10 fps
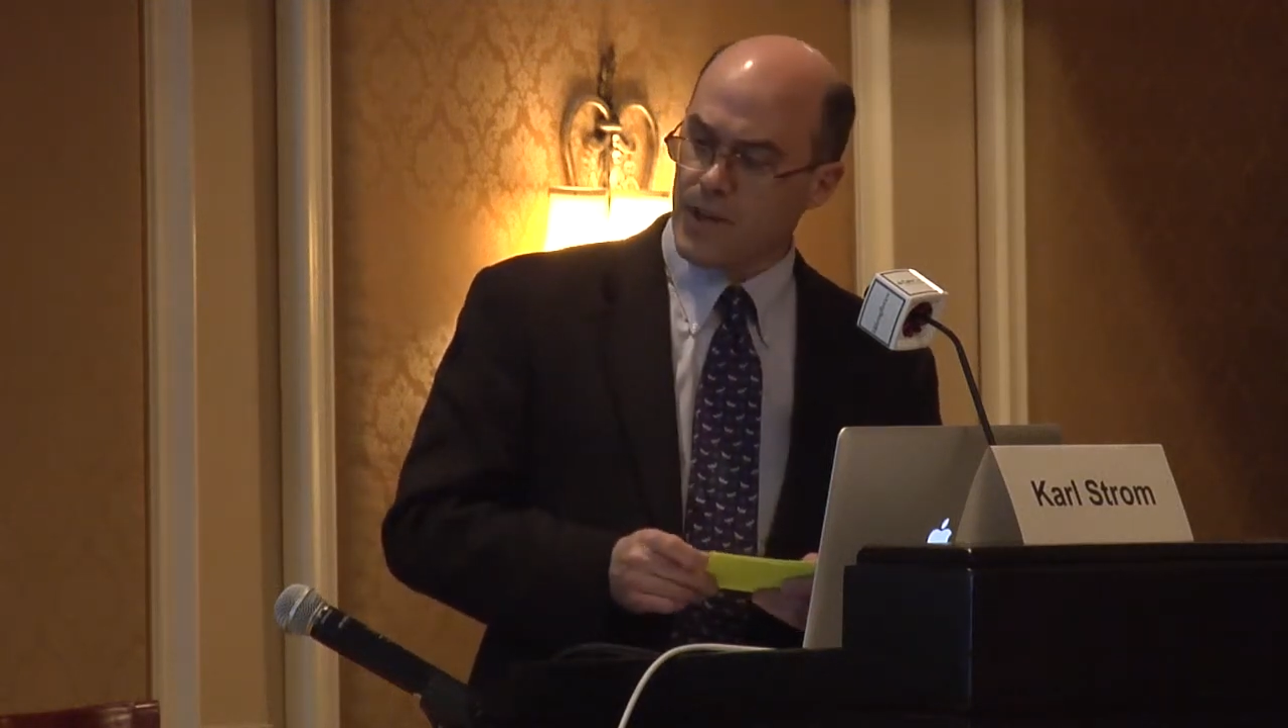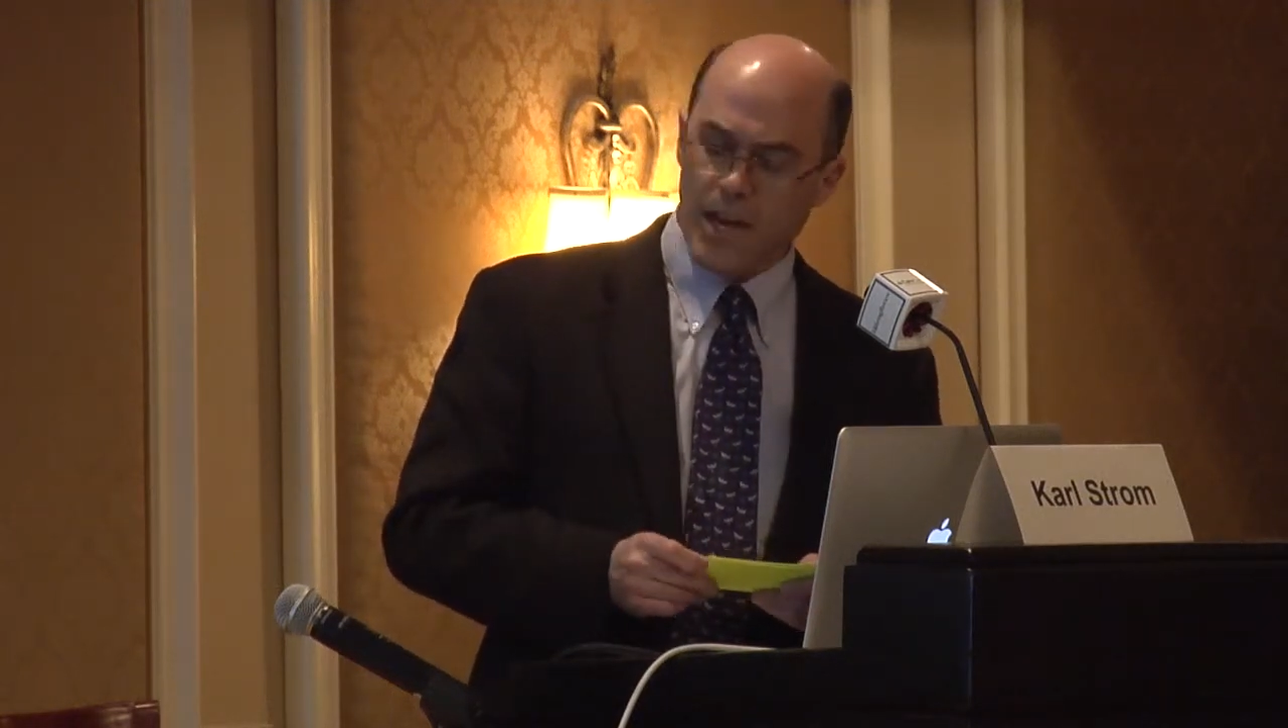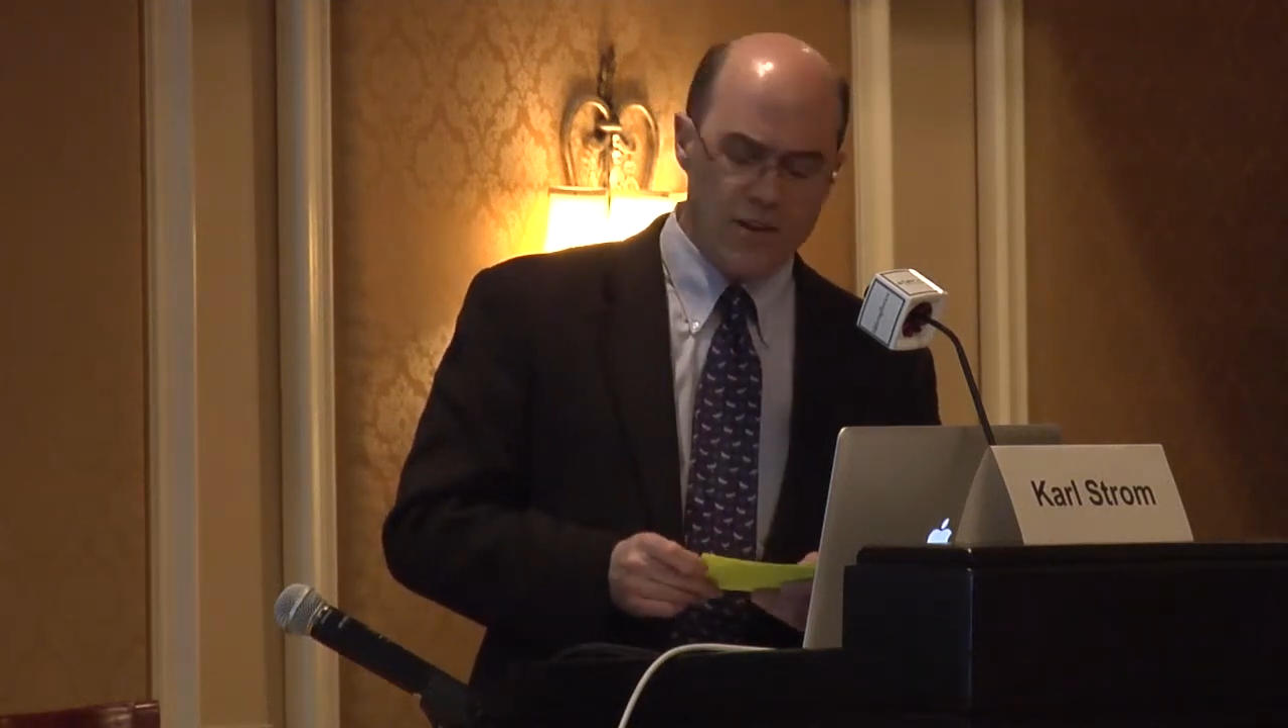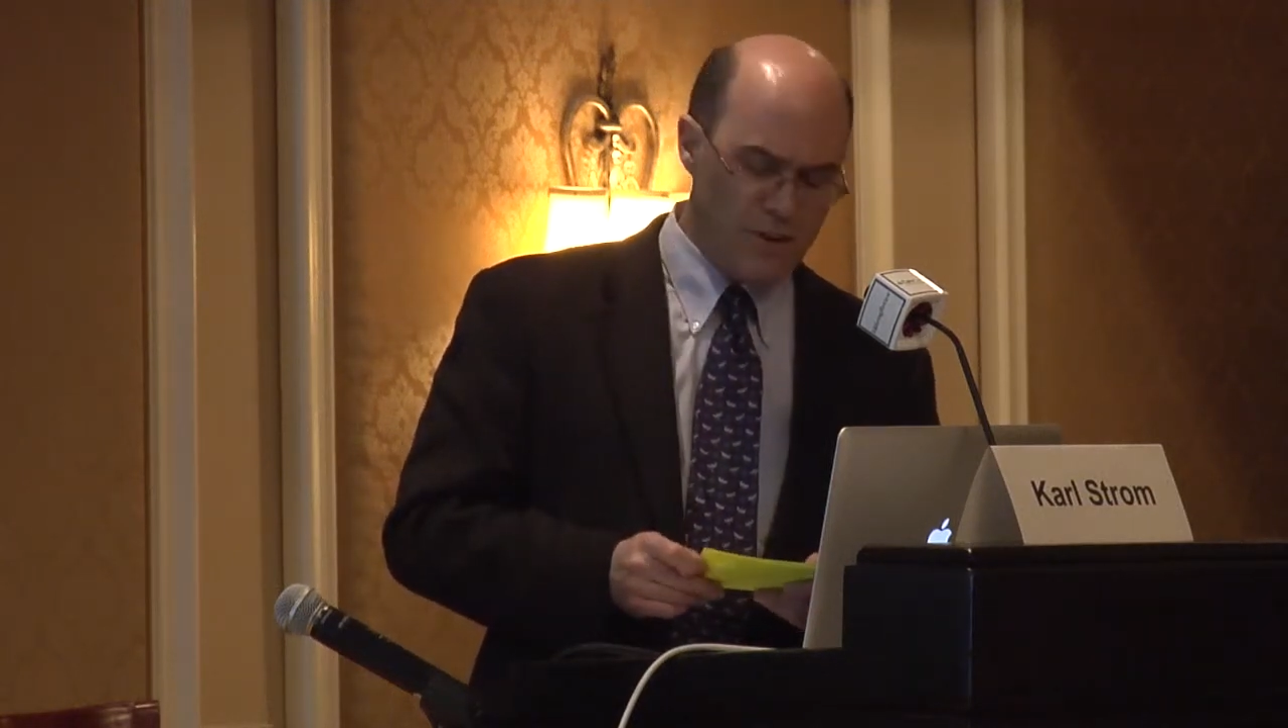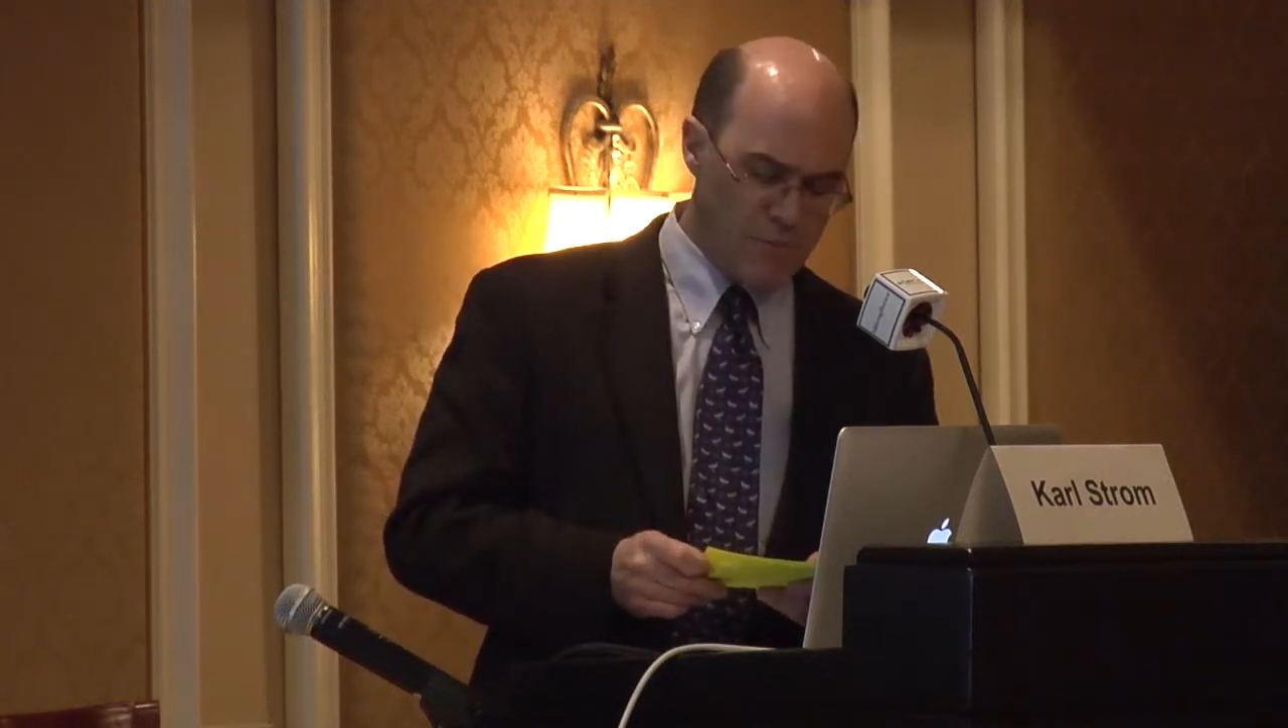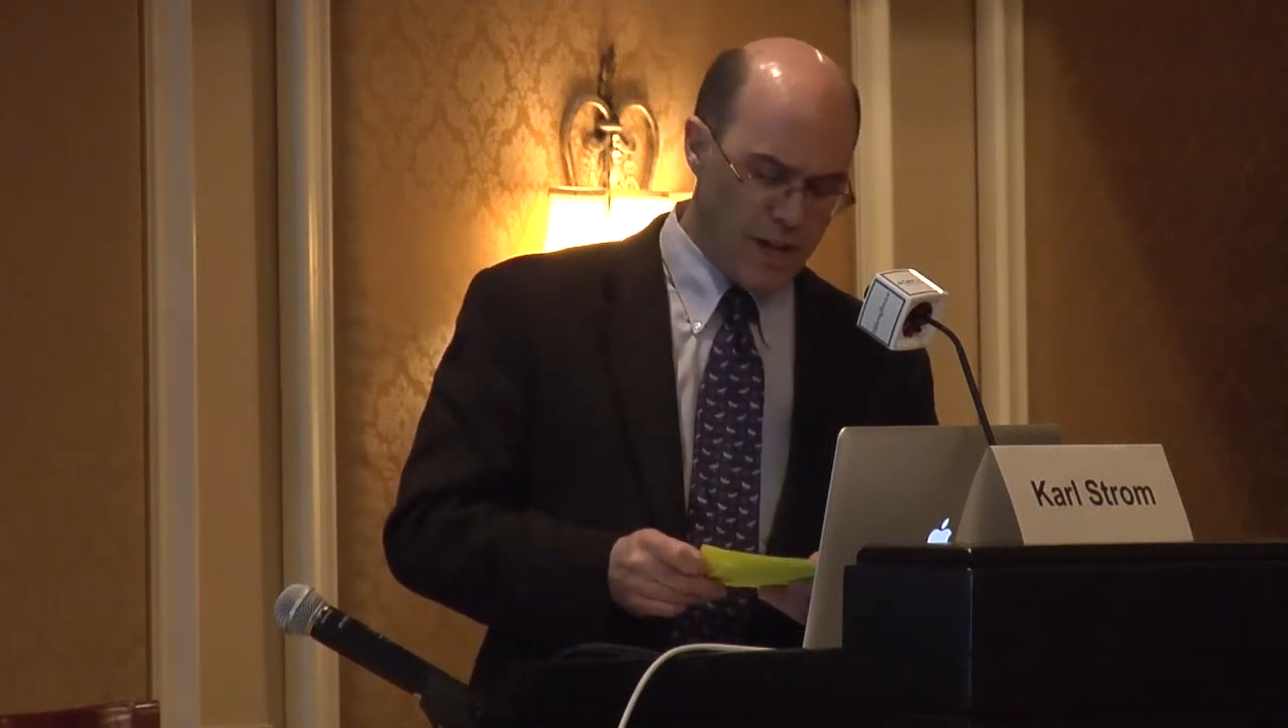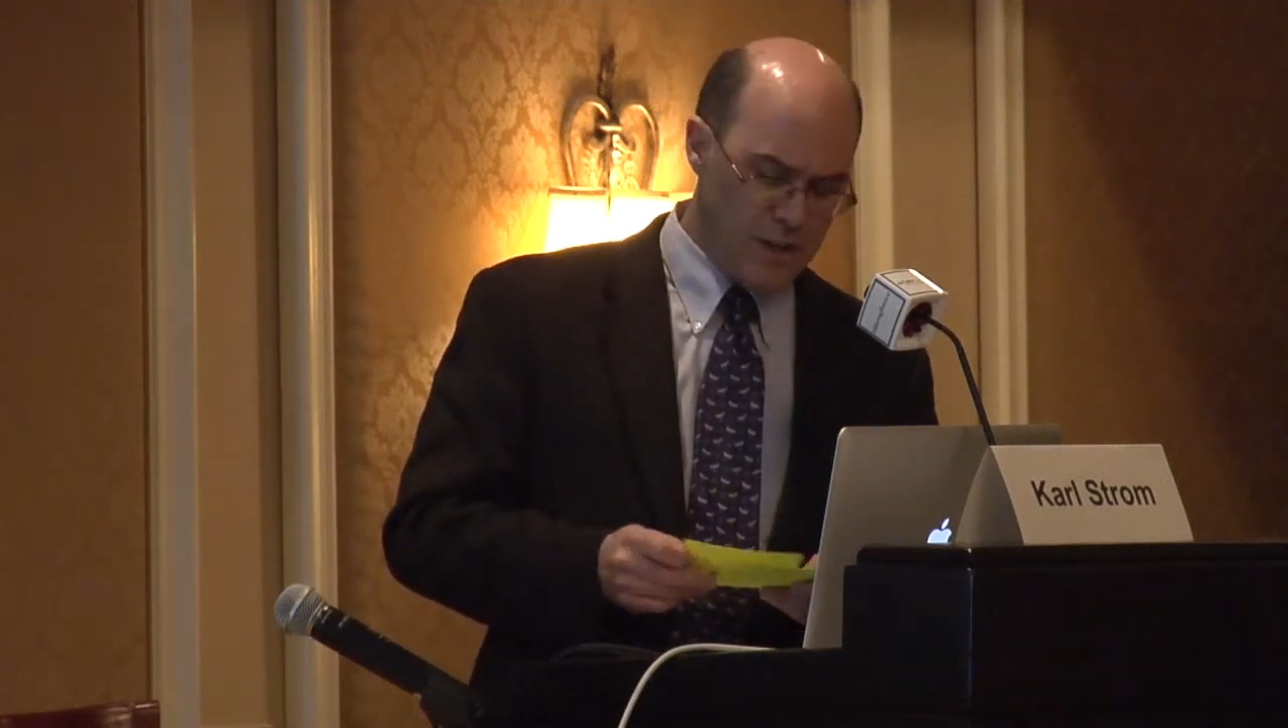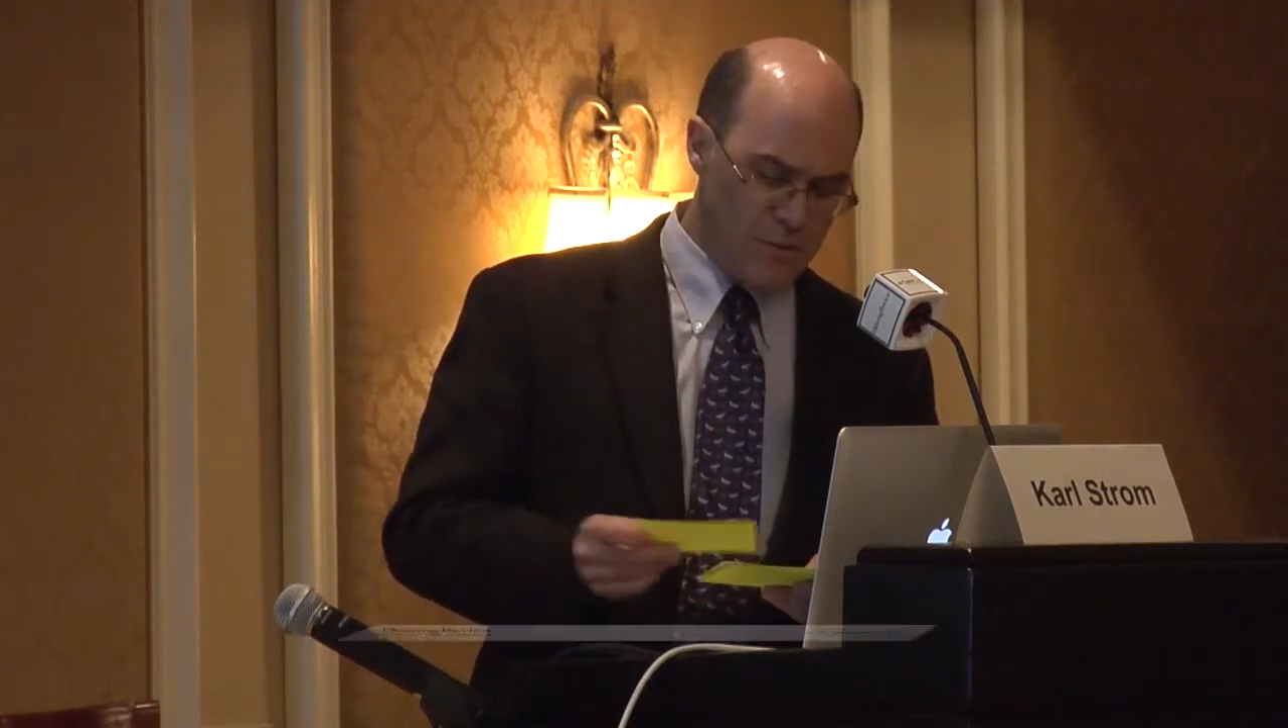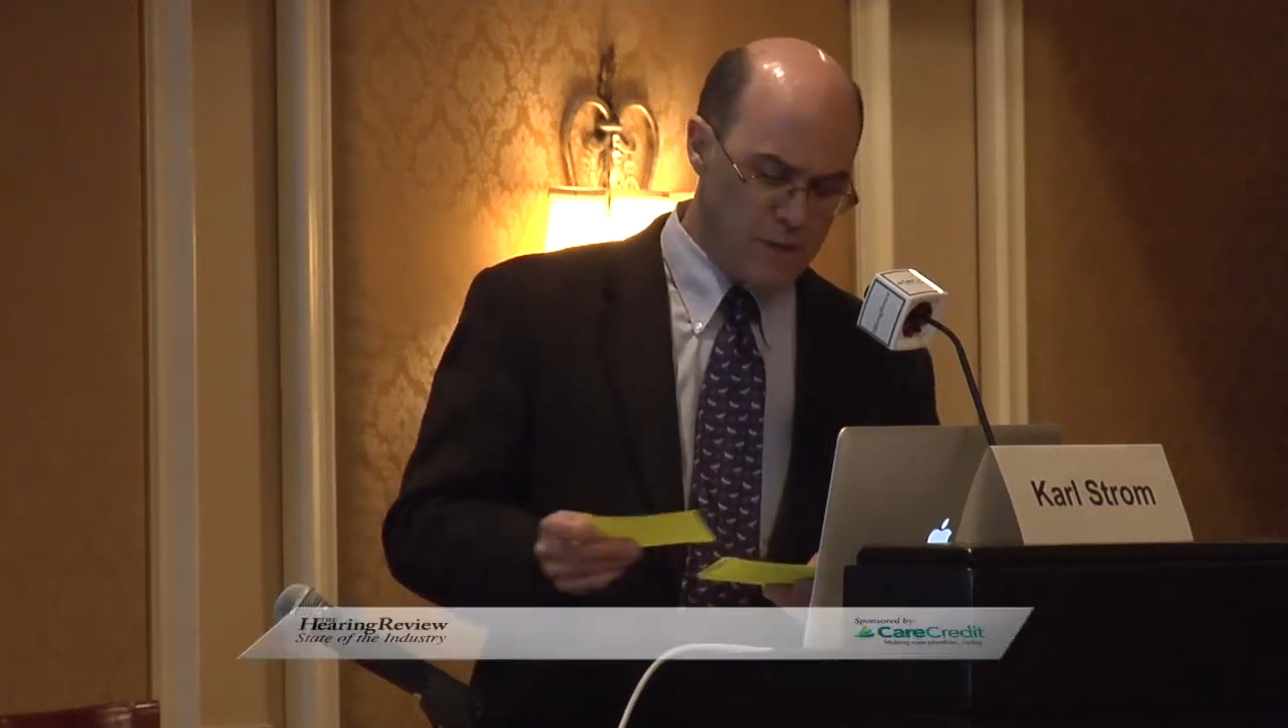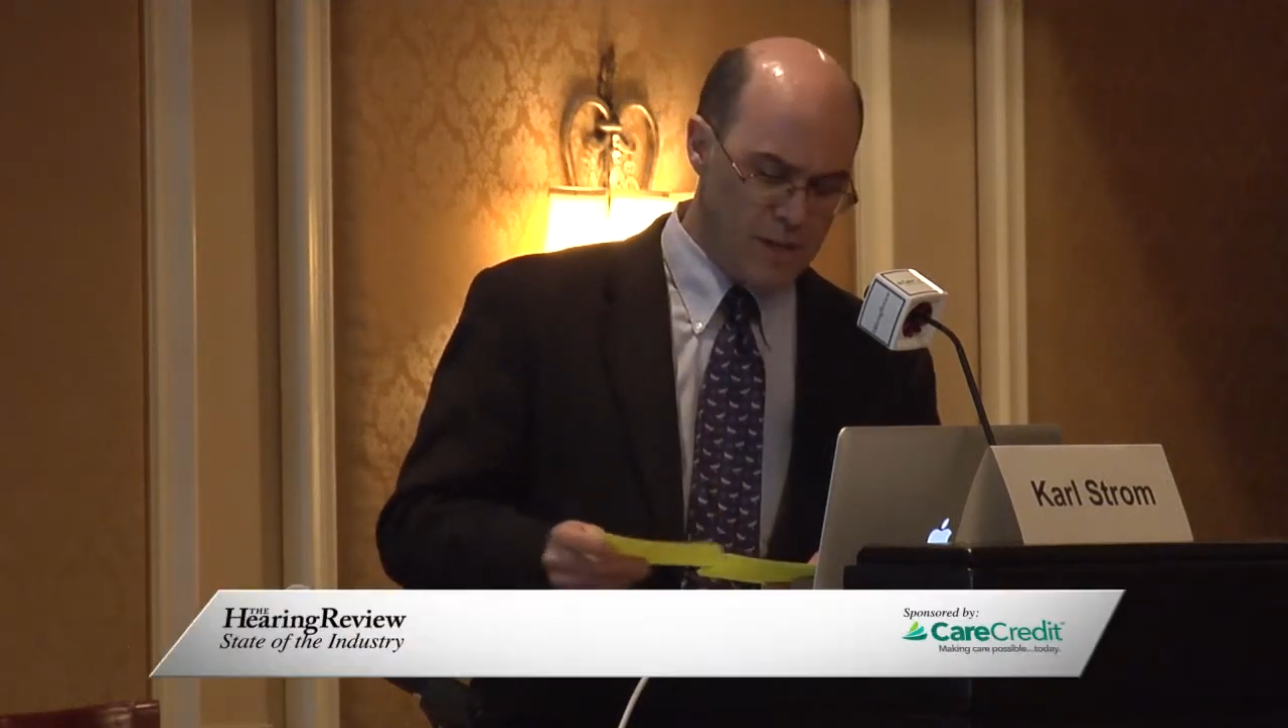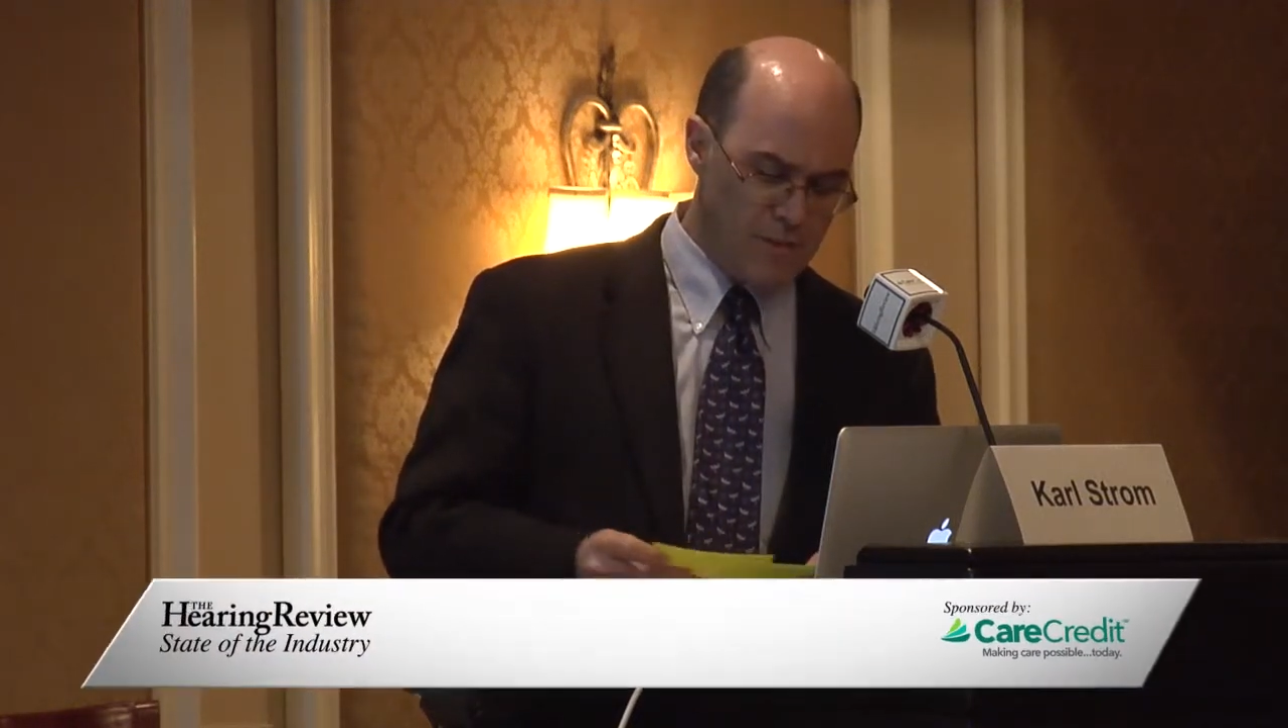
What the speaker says: Dr. Amlani will be